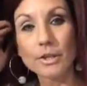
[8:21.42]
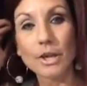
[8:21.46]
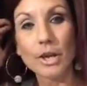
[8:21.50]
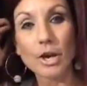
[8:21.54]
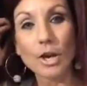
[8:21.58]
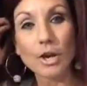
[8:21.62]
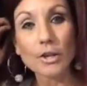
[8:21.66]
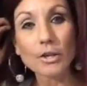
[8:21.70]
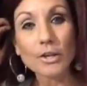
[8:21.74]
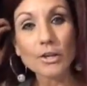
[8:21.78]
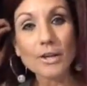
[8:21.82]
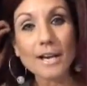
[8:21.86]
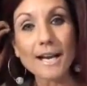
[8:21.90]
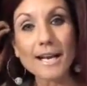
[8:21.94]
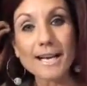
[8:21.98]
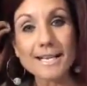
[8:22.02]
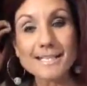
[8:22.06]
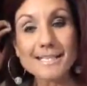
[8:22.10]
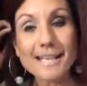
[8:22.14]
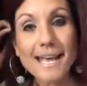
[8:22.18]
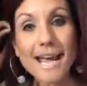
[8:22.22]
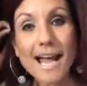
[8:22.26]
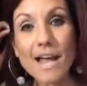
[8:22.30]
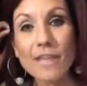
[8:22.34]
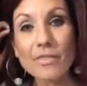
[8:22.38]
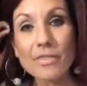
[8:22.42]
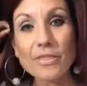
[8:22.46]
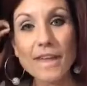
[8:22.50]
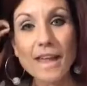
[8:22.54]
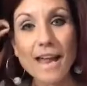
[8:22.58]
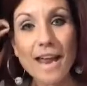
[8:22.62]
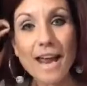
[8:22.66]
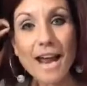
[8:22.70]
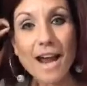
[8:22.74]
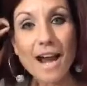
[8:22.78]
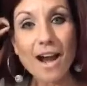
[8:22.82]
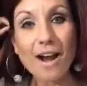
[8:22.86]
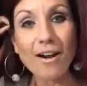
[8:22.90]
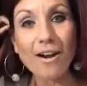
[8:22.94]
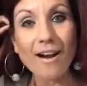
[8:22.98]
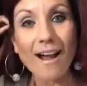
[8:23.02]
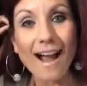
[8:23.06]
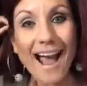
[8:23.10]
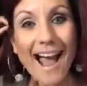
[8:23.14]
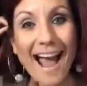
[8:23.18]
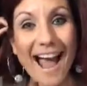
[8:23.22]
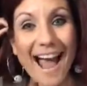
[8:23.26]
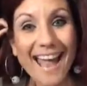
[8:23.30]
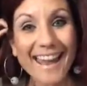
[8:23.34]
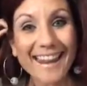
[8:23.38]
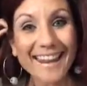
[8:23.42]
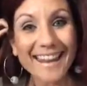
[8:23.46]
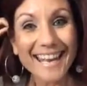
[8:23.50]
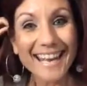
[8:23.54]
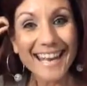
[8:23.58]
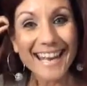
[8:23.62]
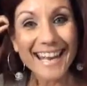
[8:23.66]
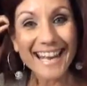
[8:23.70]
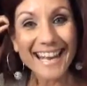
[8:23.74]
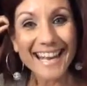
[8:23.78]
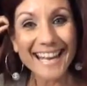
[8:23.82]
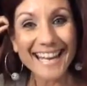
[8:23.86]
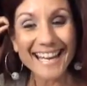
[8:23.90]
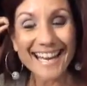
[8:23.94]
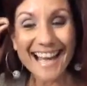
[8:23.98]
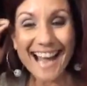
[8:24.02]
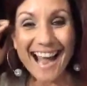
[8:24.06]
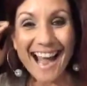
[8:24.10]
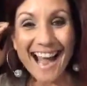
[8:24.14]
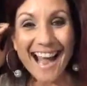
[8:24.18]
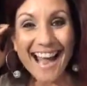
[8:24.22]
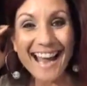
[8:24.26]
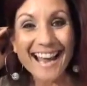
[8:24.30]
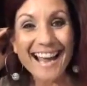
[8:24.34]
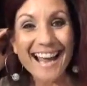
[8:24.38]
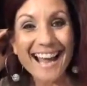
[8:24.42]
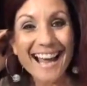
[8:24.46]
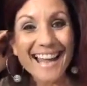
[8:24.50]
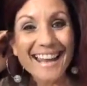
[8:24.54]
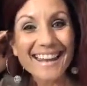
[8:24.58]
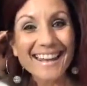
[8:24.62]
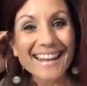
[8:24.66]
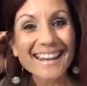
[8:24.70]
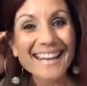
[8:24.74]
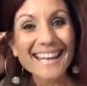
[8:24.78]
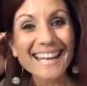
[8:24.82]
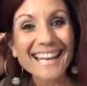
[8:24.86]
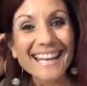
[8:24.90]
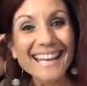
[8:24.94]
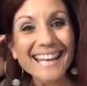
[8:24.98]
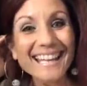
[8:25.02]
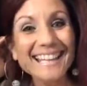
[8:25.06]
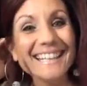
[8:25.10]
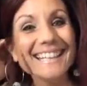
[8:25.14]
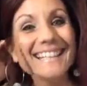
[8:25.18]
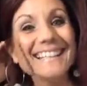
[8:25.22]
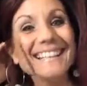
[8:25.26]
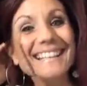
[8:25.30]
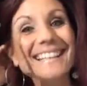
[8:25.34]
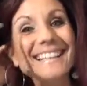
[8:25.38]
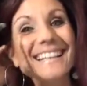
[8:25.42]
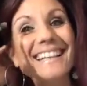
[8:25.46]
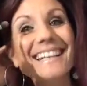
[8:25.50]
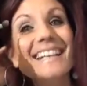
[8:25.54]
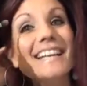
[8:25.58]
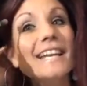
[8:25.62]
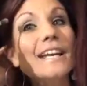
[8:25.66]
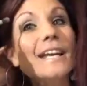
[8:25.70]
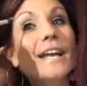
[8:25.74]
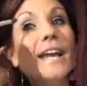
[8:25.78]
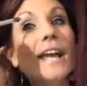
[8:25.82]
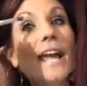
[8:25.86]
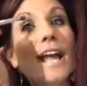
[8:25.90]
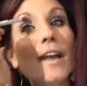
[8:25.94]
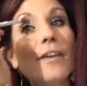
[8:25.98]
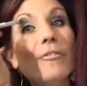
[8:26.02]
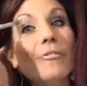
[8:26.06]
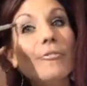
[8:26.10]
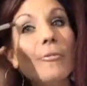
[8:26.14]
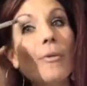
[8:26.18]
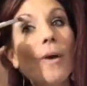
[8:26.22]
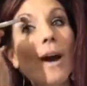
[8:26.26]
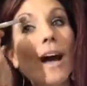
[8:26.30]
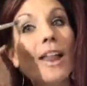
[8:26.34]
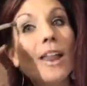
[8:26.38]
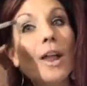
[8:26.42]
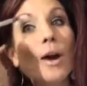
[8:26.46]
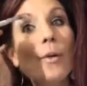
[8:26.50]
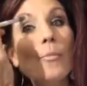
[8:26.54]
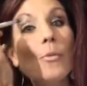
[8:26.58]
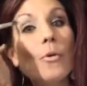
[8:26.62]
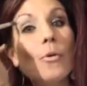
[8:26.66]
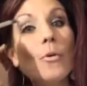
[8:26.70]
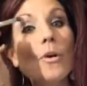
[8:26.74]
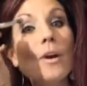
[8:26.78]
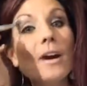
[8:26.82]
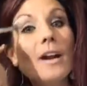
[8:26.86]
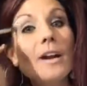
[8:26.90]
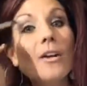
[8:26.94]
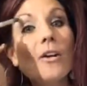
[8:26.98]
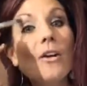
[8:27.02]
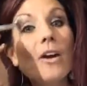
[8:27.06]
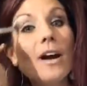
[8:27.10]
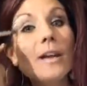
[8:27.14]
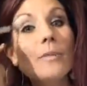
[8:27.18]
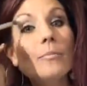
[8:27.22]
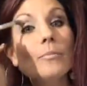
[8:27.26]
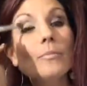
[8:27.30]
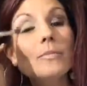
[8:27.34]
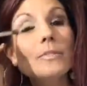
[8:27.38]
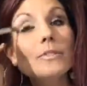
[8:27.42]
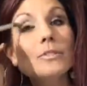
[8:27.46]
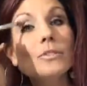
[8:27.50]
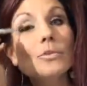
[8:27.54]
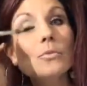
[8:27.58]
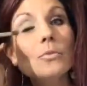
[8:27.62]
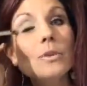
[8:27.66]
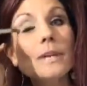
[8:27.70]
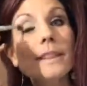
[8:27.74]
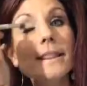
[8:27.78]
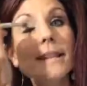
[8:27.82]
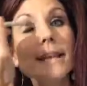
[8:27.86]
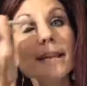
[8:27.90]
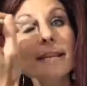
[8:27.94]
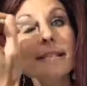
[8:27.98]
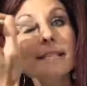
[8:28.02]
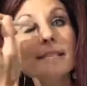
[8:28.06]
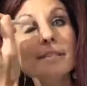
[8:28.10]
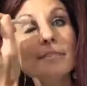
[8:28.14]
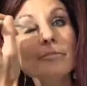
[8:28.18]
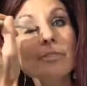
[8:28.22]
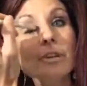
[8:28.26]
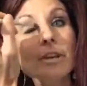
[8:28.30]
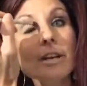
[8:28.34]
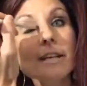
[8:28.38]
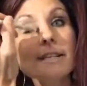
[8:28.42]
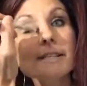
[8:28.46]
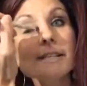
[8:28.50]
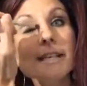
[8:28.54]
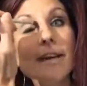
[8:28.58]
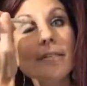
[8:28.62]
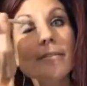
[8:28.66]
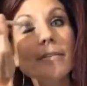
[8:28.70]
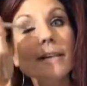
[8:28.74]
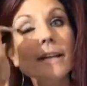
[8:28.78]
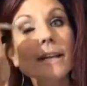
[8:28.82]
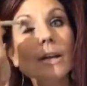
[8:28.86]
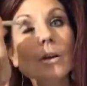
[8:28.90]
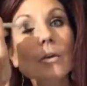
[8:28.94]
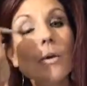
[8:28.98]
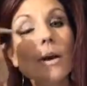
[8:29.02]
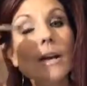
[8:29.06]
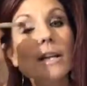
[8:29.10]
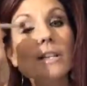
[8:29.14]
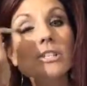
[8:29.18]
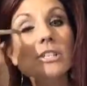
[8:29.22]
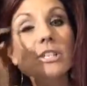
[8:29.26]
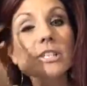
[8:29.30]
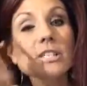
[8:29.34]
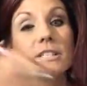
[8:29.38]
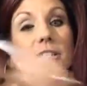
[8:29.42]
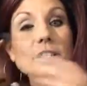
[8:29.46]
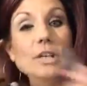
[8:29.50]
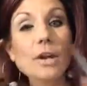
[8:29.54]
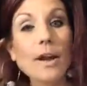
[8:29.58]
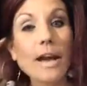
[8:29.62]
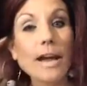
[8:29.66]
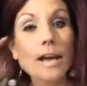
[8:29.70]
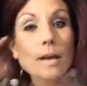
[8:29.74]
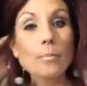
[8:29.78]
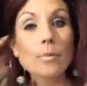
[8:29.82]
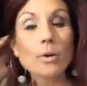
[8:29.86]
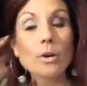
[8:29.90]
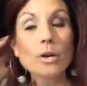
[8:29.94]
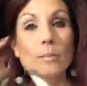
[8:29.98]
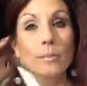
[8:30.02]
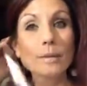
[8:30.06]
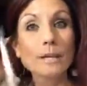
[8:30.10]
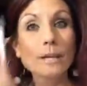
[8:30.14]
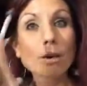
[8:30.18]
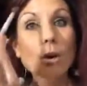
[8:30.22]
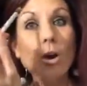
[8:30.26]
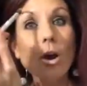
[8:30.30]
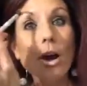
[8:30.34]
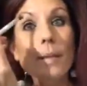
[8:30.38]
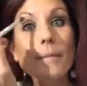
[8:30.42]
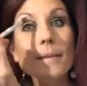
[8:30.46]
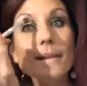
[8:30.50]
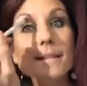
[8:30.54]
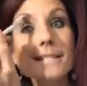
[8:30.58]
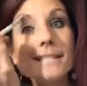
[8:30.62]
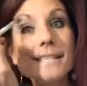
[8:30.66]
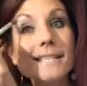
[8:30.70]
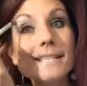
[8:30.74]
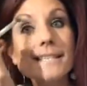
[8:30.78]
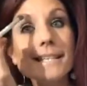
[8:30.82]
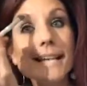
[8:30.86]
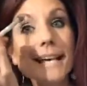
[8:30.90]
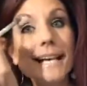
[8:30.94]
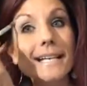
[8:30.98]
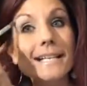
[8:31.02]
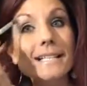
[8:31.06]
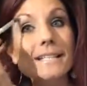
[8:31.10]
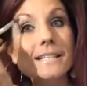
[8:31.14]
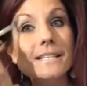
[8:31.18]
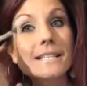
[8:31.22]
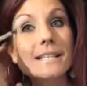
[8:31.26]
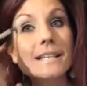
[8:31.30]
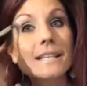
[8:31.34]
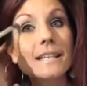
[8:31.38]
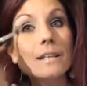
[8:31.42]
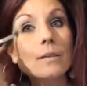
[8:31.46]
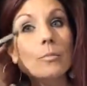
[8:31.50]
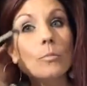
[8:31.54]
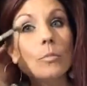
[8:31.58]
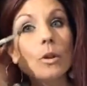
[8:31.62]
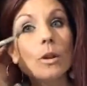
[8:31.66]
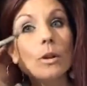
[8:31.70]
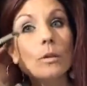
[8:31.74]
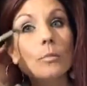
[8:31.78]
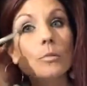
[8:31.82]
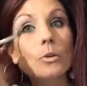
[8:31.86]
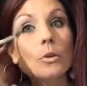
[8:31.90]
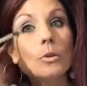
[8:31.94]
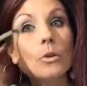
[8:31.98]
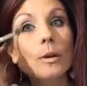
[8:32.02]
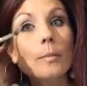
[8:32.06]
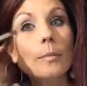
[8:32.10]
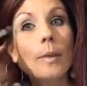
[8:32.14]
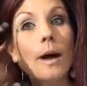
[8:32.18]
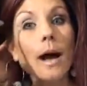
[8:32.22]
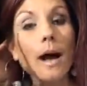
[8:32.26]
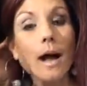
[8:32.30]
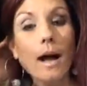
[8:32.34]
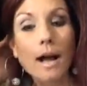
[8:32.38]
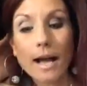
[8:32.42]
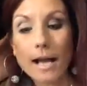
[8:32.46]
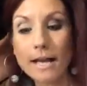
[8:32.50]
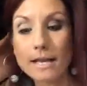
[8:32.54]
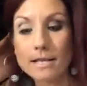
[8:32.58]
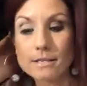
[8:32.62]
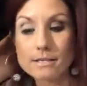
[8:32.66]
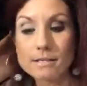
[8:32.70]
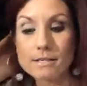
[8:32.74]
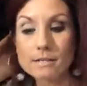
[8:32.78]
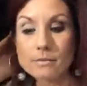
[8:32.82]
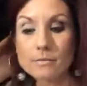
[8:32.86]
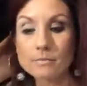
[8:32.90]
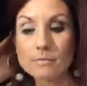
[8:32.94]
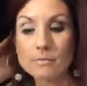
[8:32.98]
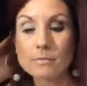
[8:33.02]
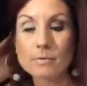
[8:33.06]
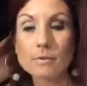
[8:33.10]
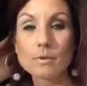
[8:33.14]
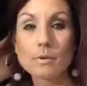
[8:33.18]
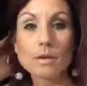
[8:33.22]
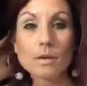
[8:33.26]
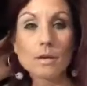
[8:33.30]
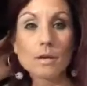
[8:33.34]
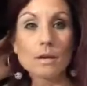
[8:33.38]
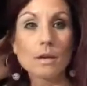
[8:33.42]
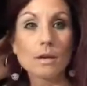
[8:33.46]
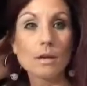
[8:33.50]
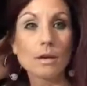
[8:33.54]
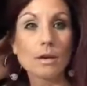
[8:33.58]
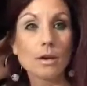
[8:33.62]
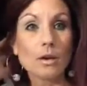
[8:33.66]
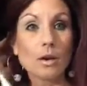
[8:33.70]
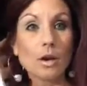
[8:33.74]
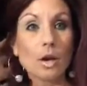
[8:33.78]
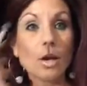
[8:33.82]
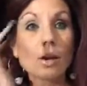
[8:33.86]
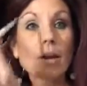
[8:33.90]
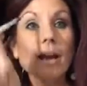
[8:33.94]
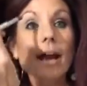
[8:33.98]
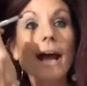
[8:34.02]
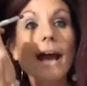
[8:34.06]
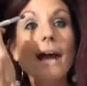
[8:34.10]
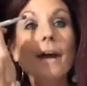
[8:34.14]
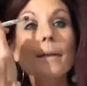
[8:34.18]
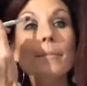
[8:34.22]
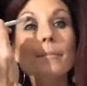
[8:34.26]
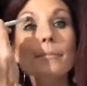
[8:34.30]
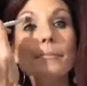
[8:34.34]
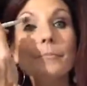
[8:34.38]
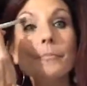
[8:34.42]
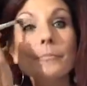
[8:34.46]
Are you guys out there? Eileen! Hi, Eileen! If while I'm going on doing this, if you guys have any questions, go ahead and put them in the comments because I can see them while I'm doing my eyes. Okay.